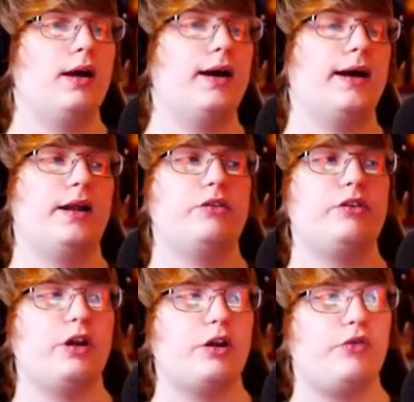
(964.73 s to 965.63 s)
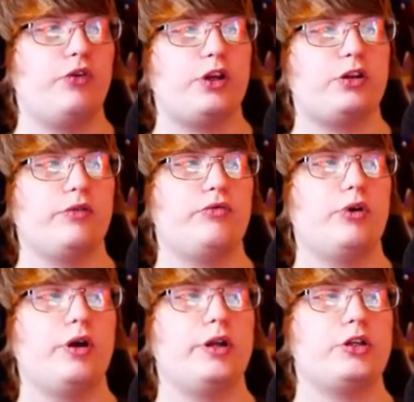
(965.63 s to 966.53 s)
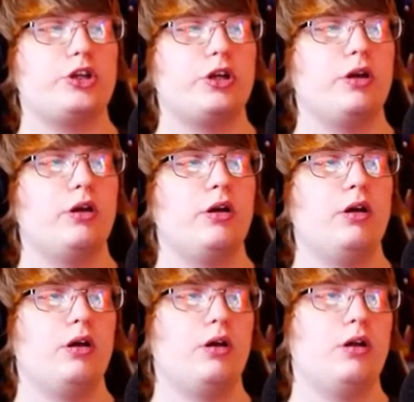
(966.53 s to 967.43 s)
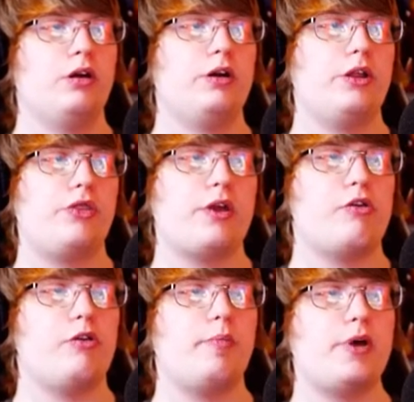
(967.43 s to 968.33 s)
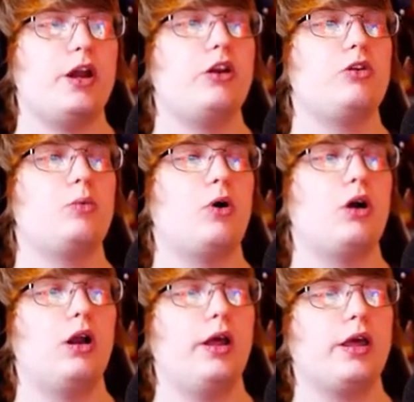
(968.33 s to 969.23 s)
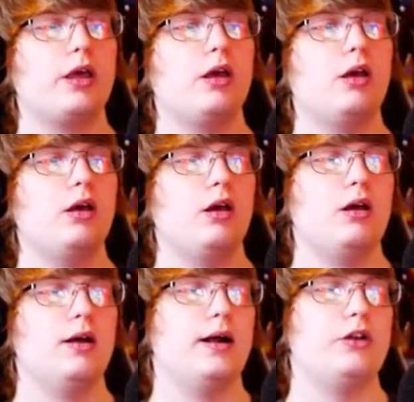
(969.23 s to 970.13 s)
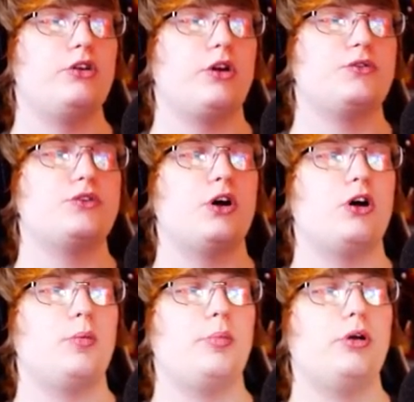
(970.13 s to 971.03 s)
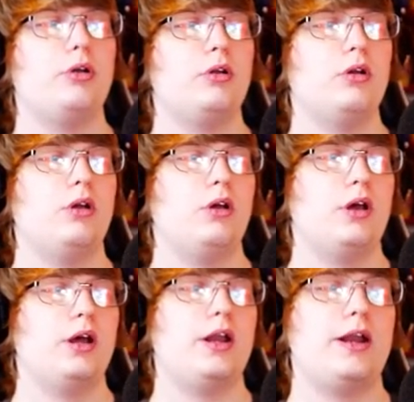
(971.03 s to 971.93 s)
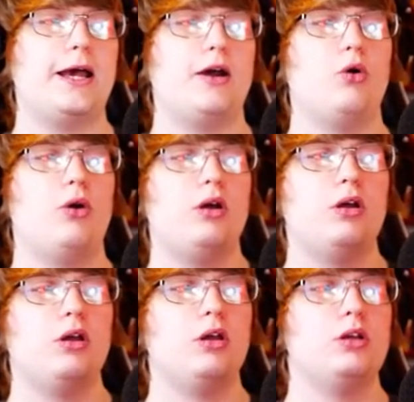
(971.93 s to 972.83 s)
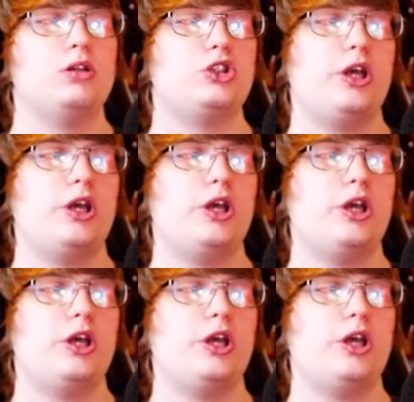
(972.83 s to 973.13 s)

And in the fit of rage, Nythera murdered Warlic and took his orb. And now she